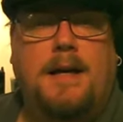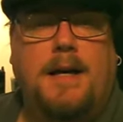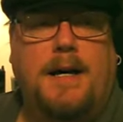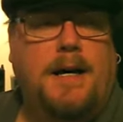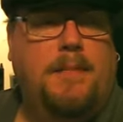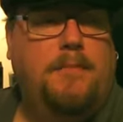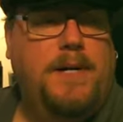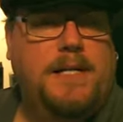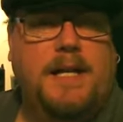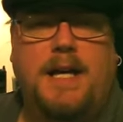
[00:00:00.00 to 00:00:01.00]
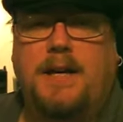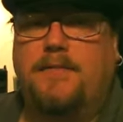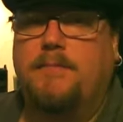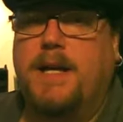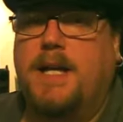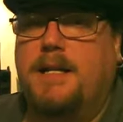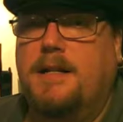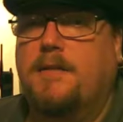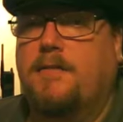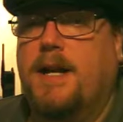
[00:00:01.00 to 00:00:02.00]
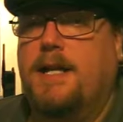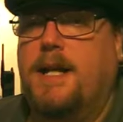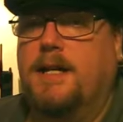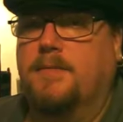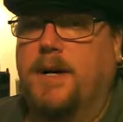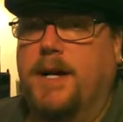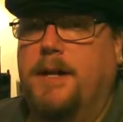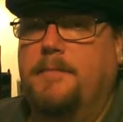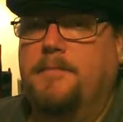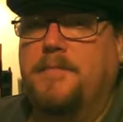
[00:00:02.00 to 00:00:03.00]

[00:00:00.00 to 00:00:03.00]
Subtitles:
But I have made great headway,